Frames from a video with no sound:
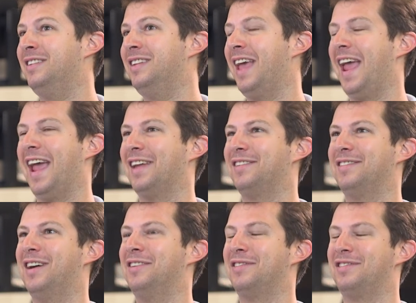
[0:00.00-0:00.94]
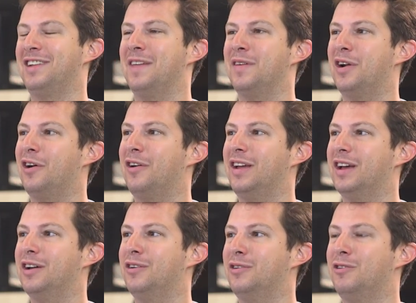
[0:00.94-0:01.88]
can't understand that
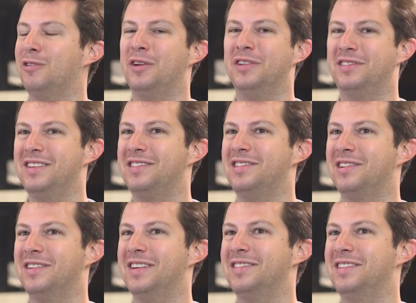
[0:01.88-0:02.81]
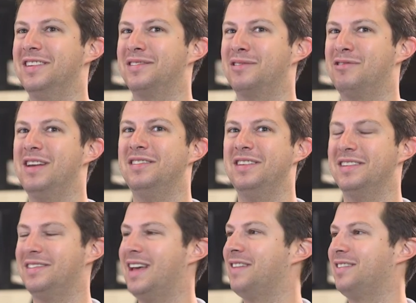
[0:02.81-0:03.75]
Arya, her little sister, is this crazy
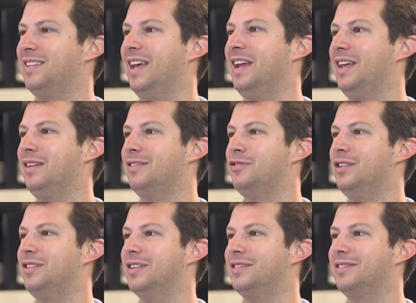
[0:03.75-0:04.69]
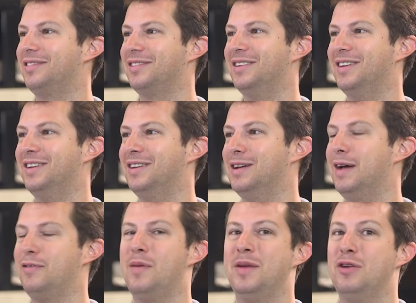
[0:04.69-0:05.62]
assassin lady. So she just,
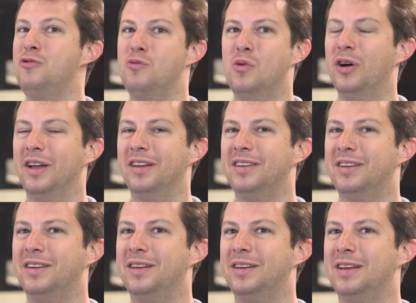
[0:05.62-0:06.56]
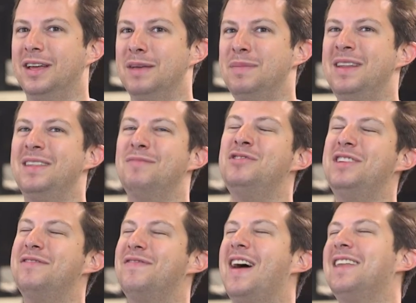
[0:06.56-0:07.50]
of course, I mean, who would? Yeah. I mean, when
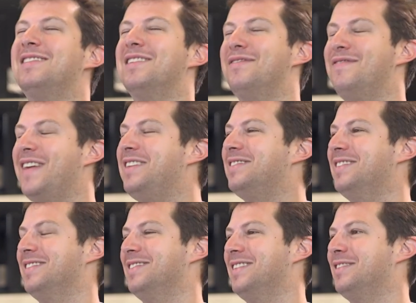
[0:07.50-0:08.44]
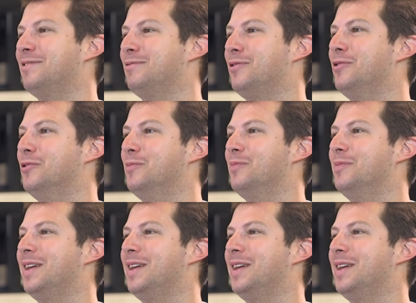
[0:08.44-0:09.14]
she finds the faces in the room,